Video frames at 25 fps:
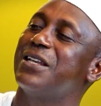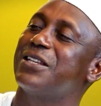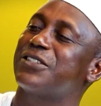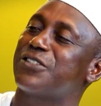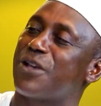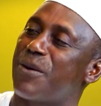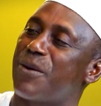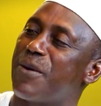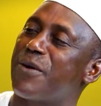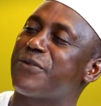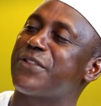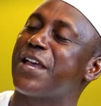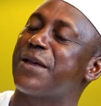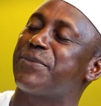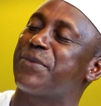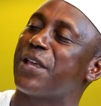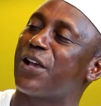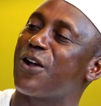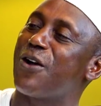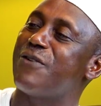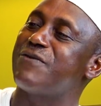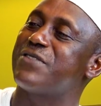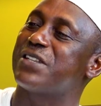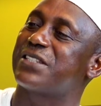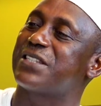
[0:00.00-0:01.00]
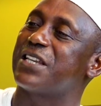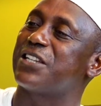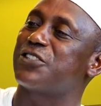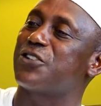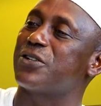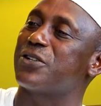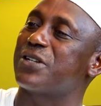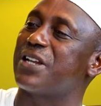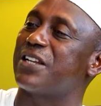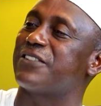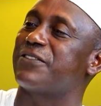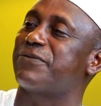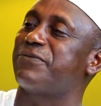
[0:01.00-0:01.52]
Some of them, the
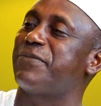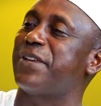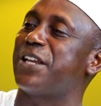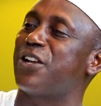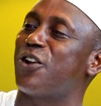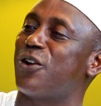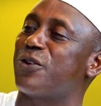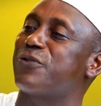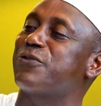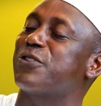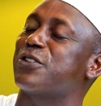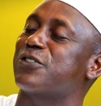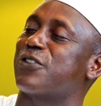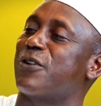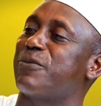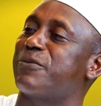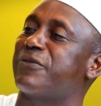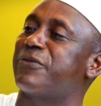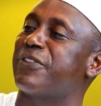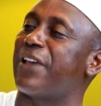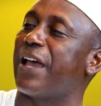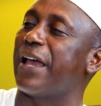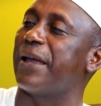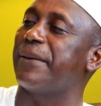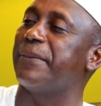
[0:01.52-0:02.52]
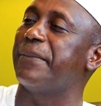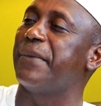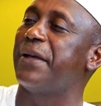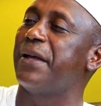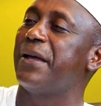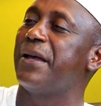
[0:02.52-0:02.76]
conversation has been on for some time.